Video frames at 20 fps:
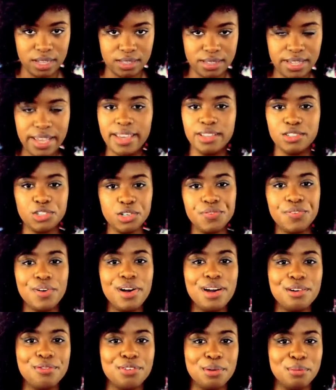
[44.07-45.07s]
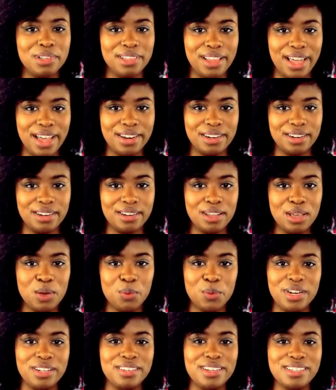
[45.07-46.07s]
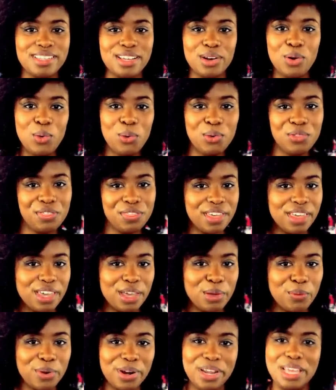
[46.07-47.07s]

Take Jafar from Aladdin, when he does that whole thing where